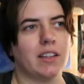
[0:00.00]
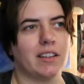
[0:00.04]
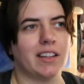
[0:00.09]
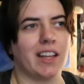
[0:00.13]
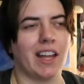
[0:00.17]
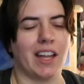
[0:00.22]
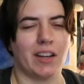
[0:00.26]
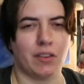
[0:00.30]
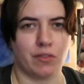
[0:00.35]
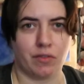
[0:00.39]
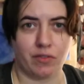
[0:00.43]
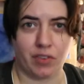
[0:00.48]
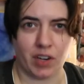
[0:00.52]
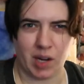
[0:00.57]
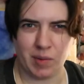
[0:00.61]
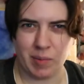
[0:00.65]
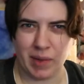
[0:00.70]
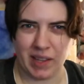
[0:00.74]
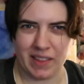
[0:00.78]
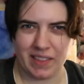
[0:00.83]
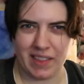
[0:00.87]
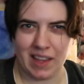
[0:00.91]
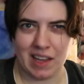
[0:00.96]
and frame
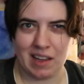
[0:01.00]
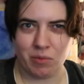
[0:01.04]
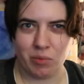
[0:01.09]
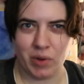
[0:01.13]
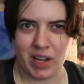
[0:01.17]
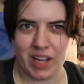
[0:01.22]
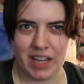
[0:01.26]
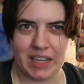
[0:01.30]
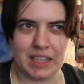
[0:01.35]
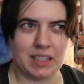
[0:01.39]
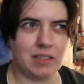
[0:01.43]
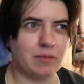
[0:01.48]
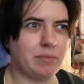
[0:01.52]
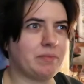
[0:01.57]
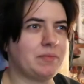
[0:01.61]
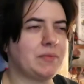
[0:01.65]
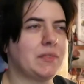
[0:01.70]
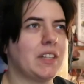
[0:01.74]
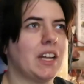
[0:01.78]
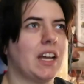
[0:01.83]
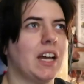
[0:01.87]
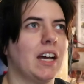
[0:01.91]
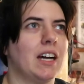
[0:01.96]
it that way.
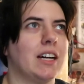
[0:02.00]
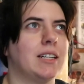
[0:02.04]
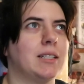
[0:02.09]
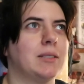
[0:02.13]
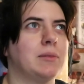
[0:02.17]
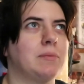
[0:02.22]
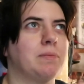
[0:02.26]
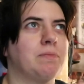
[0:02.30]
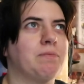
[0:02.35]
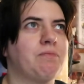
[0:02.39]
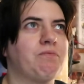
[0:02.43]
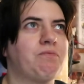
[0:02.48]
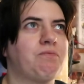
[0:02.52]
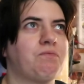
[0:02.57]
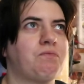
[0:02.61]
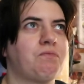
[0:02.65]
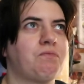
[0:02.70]
Um,